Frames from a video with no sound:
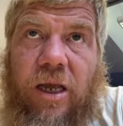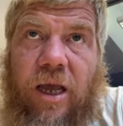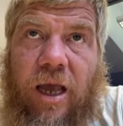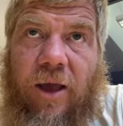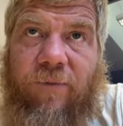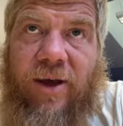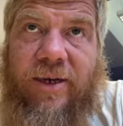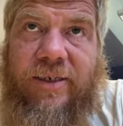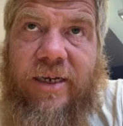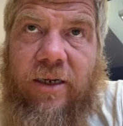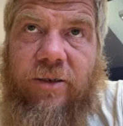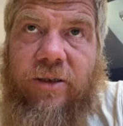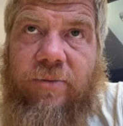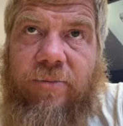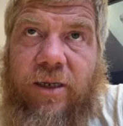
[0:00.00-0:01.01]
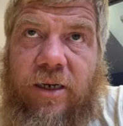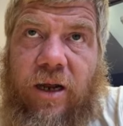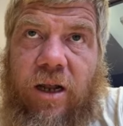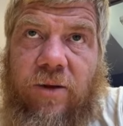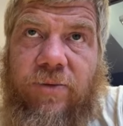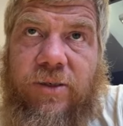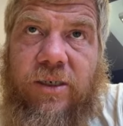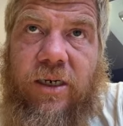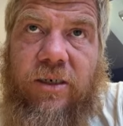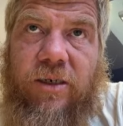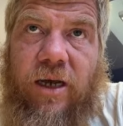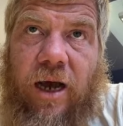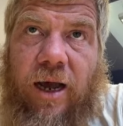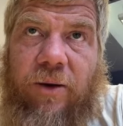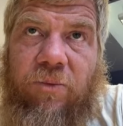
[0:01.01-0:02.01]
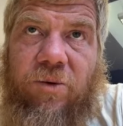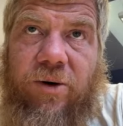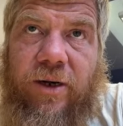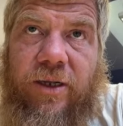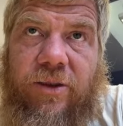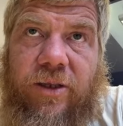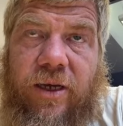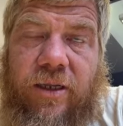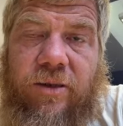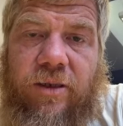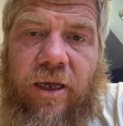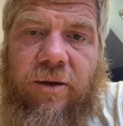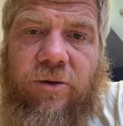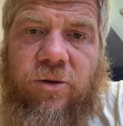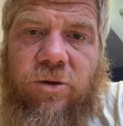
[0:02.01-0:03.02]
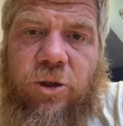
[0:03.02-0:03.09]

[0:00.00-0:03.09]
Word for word: if I tell them, then all of a sudden I worry that that